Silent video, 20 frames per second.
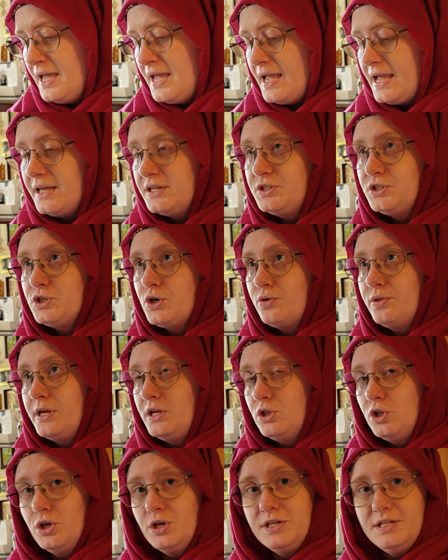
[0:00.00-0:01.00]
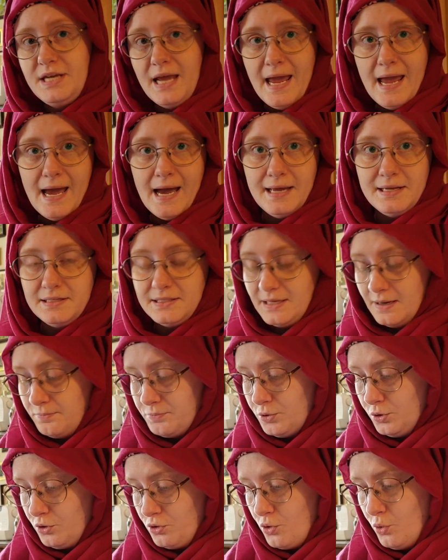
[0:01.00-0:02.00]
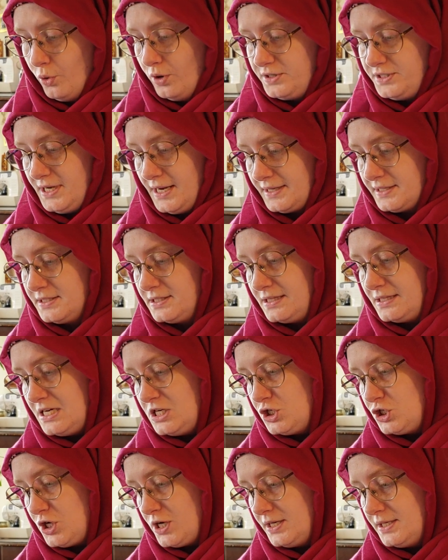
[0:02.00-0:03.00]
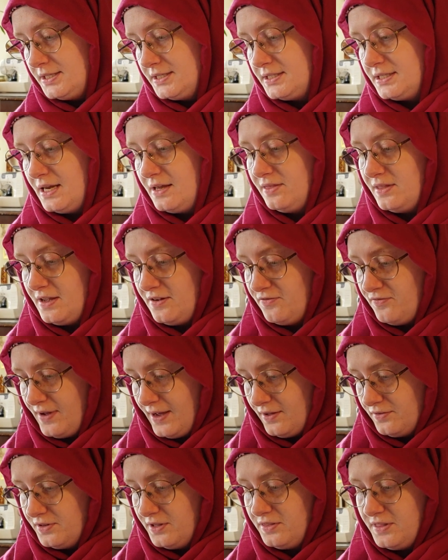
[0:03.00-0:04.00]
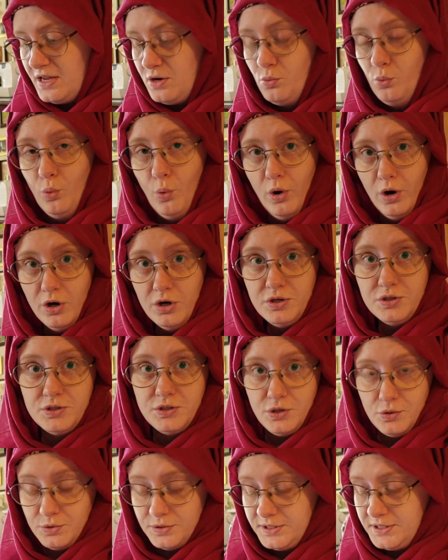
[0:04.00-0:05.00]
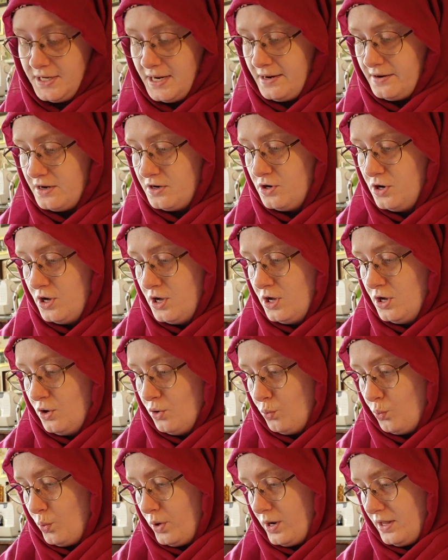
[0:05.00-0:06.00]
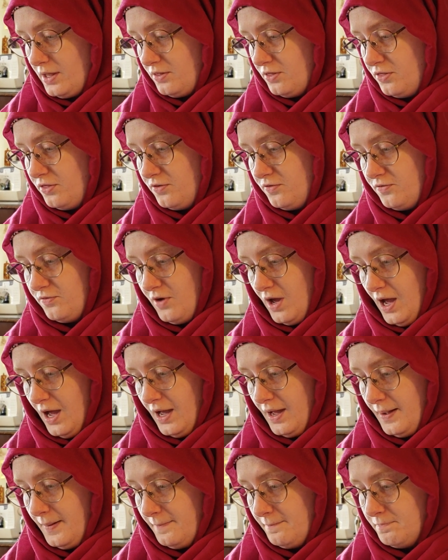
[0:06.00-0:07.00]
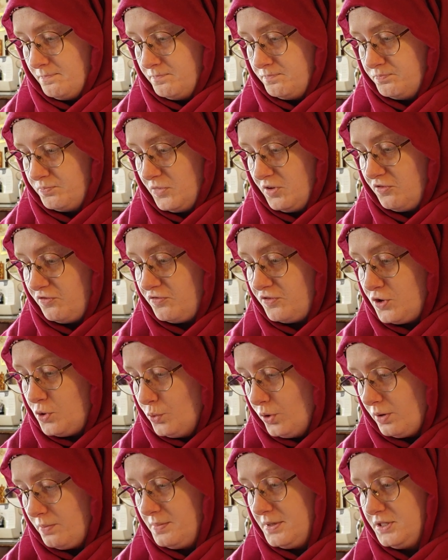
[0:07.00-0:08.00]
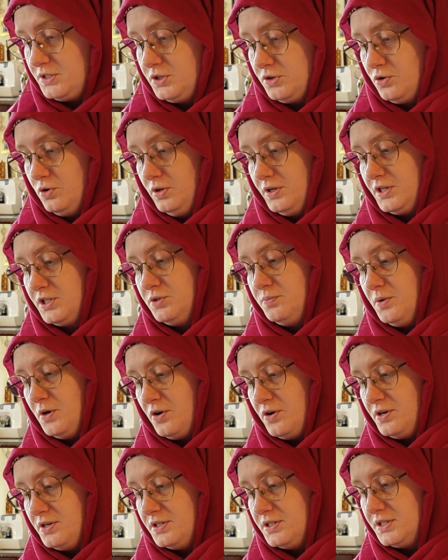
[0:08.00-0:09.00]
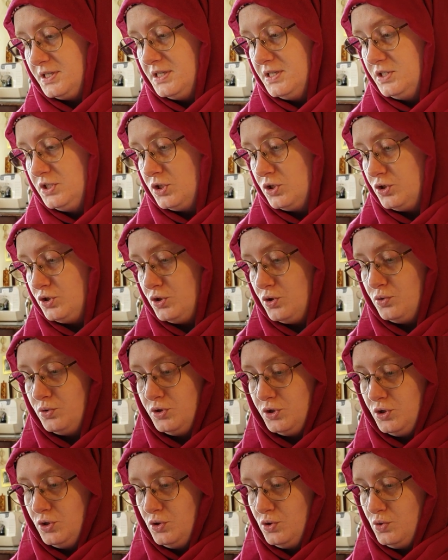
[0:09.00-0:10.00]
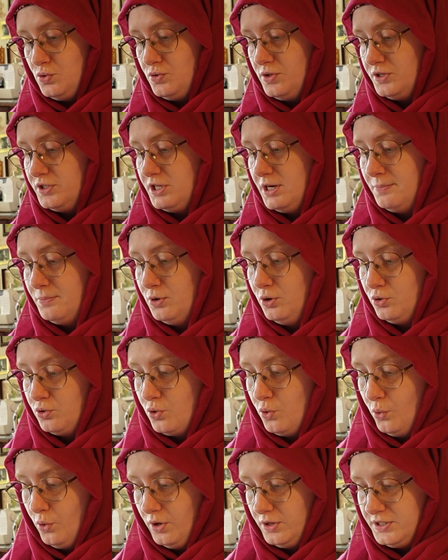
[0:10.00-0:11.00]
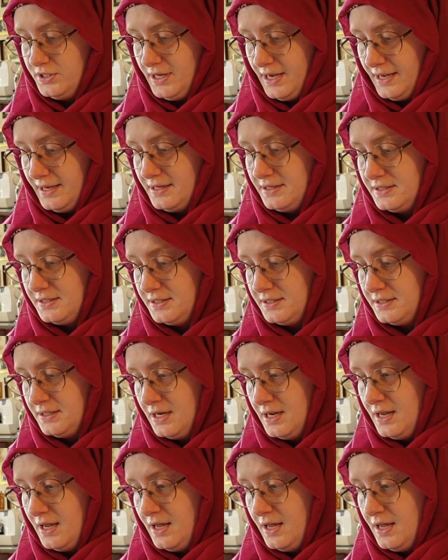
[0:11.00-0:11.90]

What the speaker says: And so they looked at temporal cortex lesions, and they found that they were associated with fewer mystical experiences due to the temporal cortex